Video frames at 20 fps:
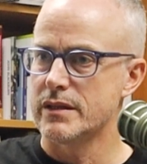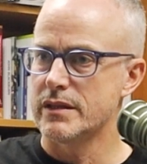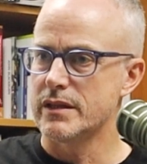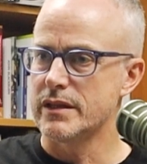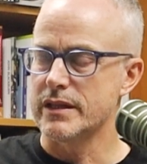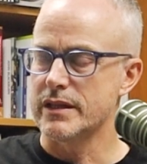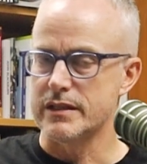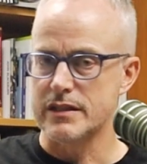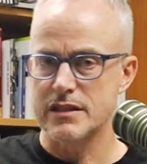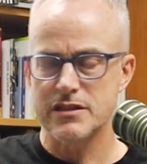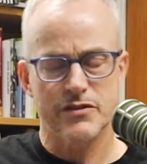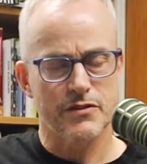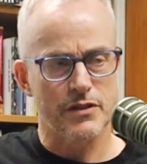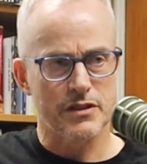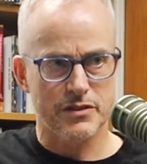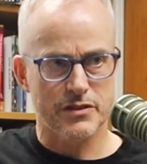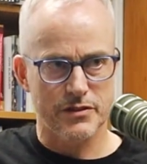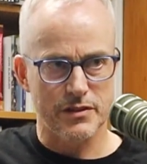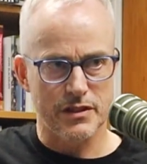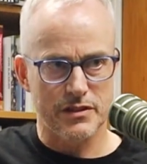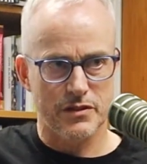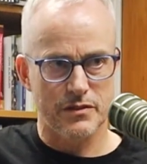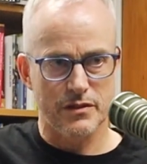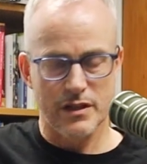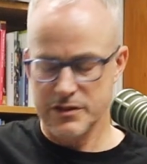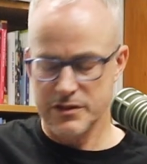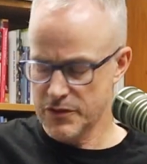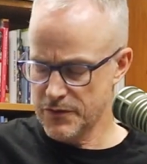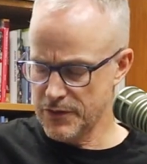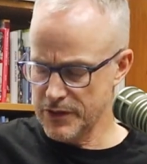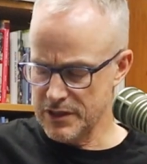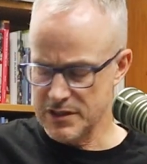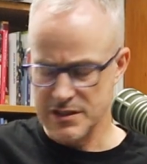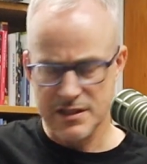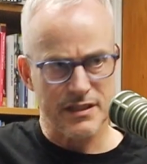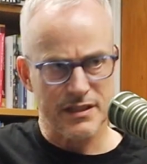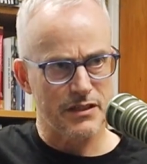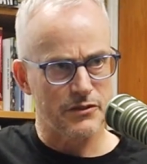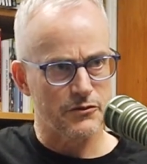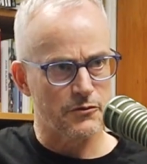it's fair to
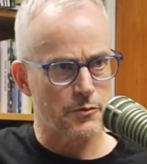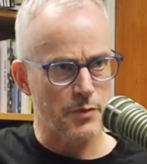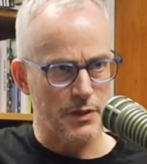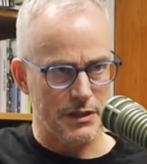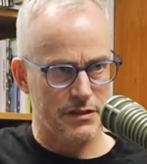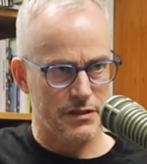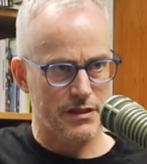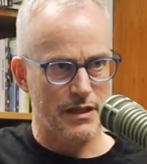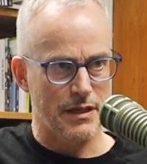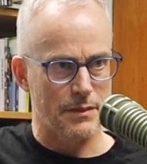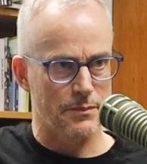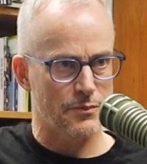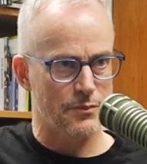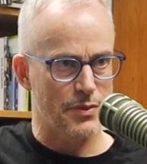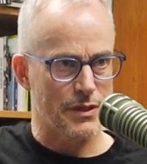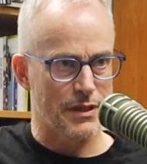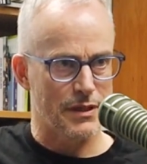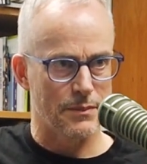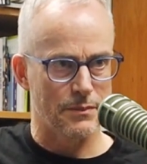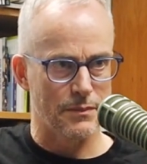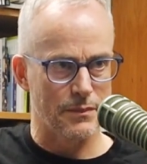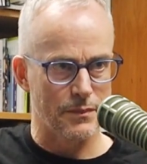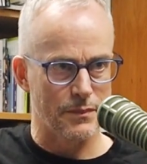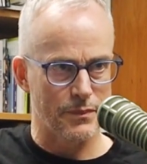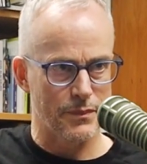say we've picked up a